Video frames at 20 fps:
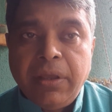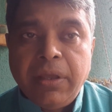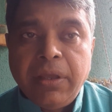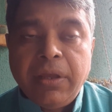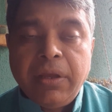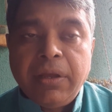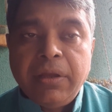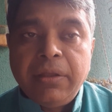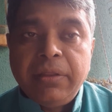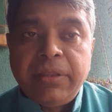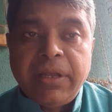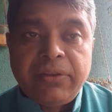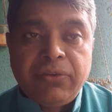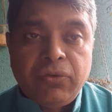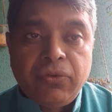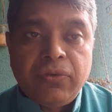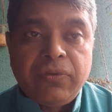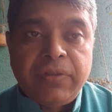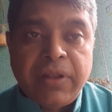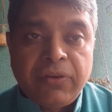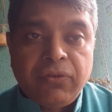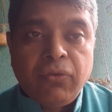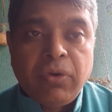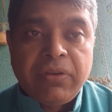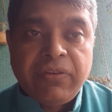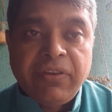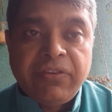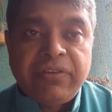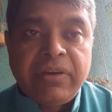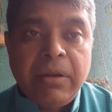That's
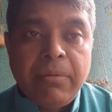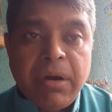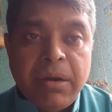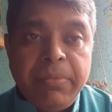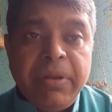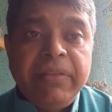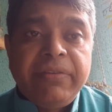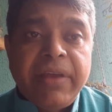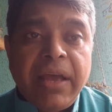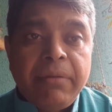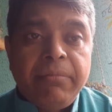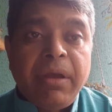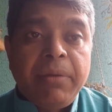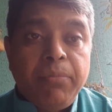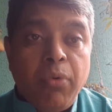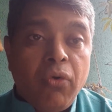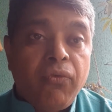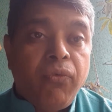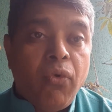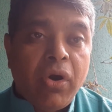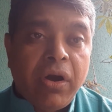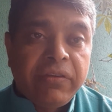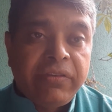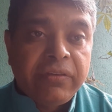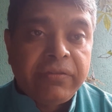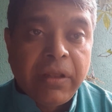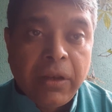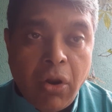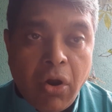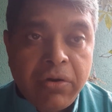what sustainability means, and my book
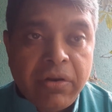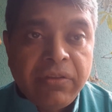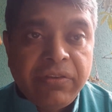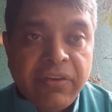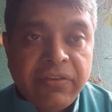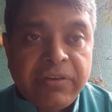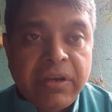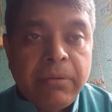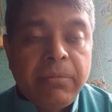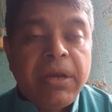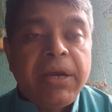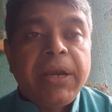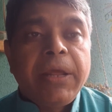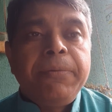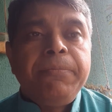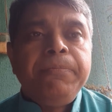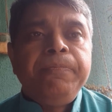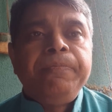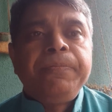focuses a lot on sustainability.